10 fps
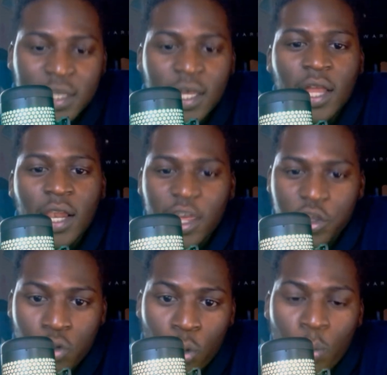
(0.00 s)
like
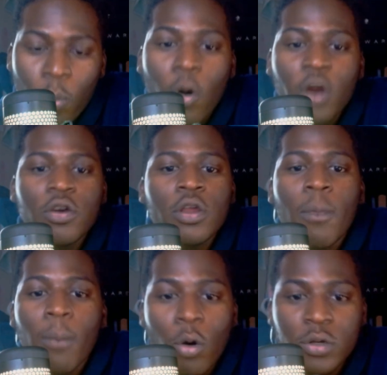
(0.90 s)
you more you're the
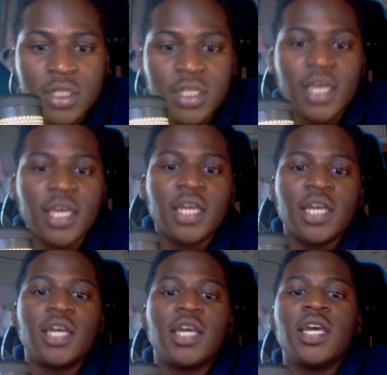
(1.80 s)
most
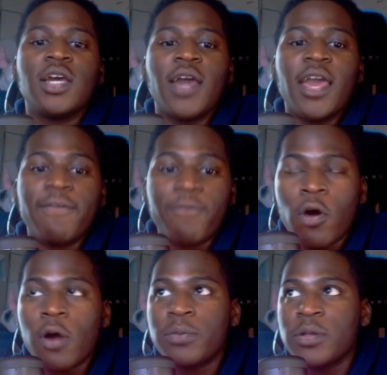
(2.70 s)

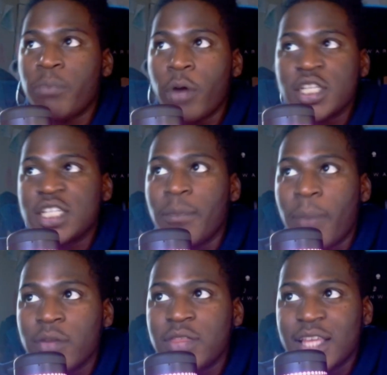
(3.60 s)
informed person
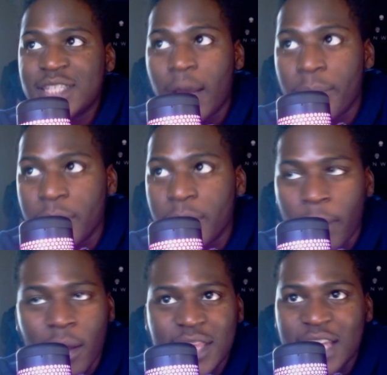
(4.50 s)
about that topic
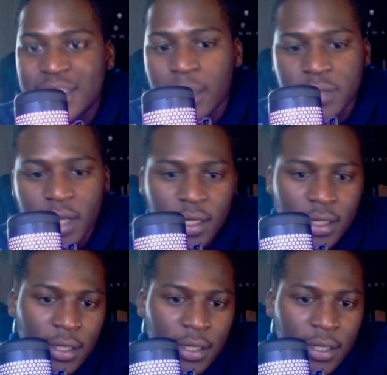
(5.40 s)
about that subject.